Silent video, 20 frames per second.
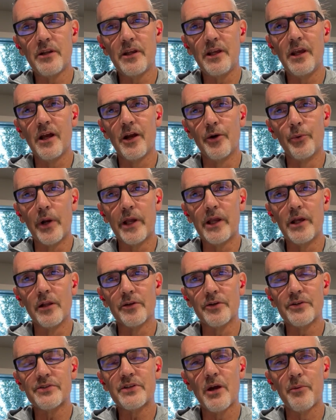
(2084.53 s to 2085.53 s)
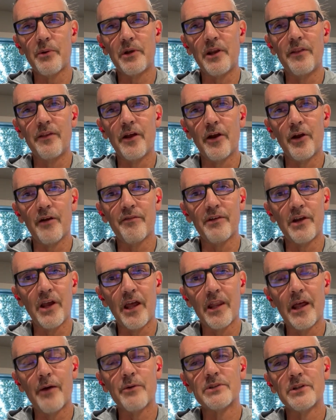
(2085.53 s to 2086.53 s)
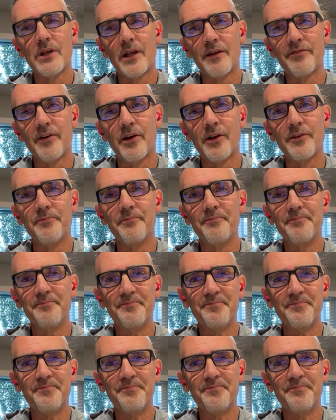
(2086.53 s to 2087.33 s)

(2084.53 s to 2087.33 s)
The regulars coming in there every day. That was a lot of fun.